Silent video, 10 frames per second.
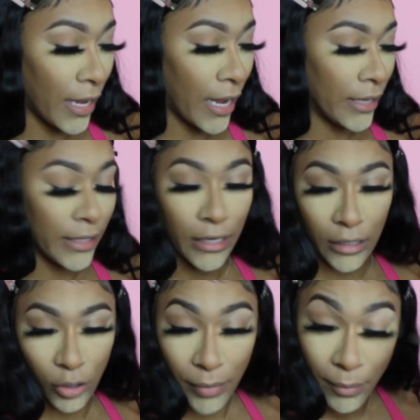like I did
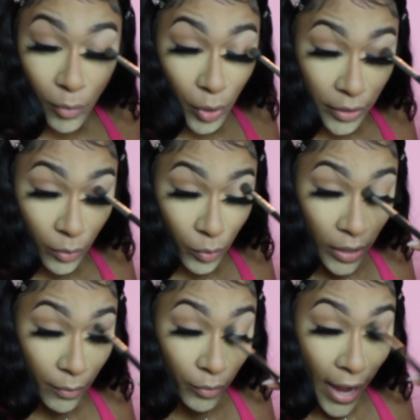a little bit more than
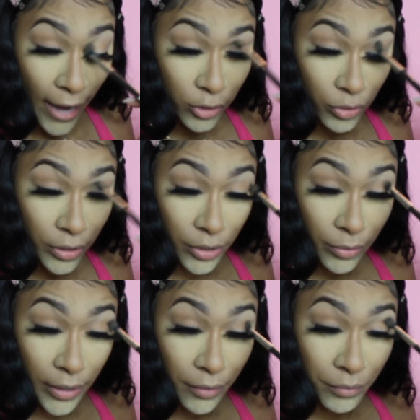what I'm actually
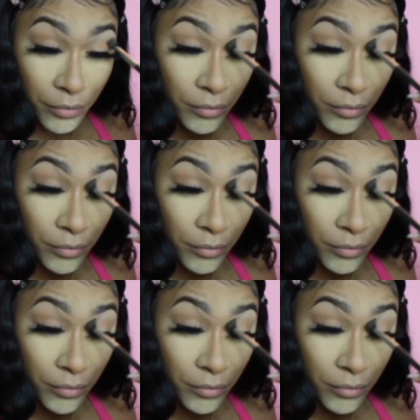doing.